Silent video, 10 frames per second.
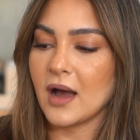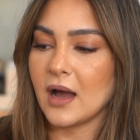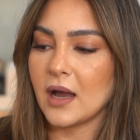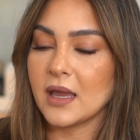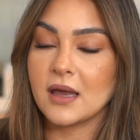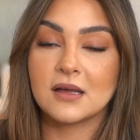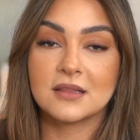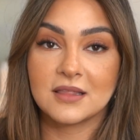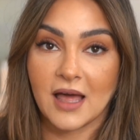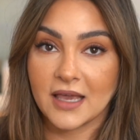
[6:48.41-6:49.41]
I
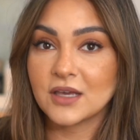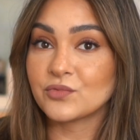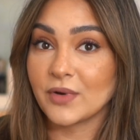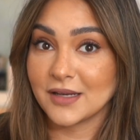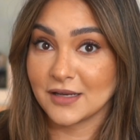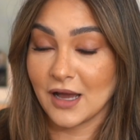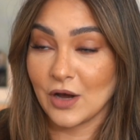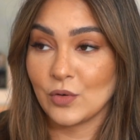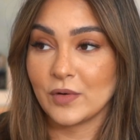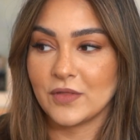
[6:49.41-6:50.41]
like it right
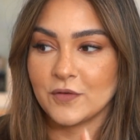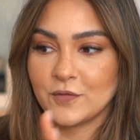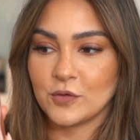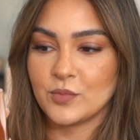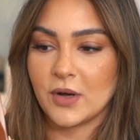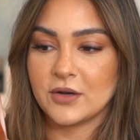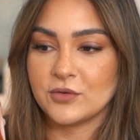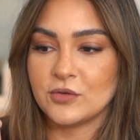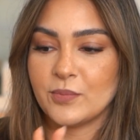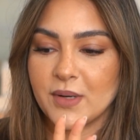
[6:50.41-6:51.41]
now in the full
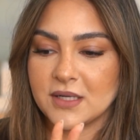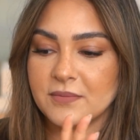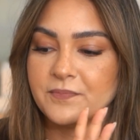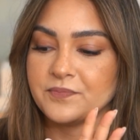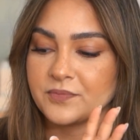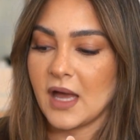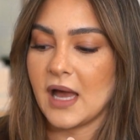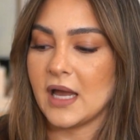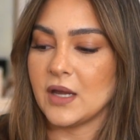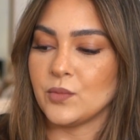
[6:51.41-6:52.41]
bottle, but
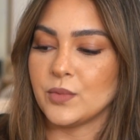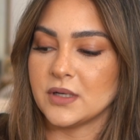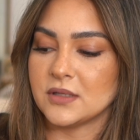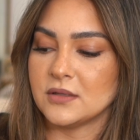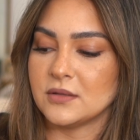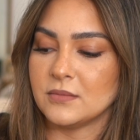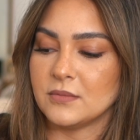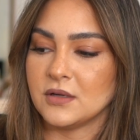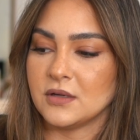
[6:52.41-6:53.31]
I will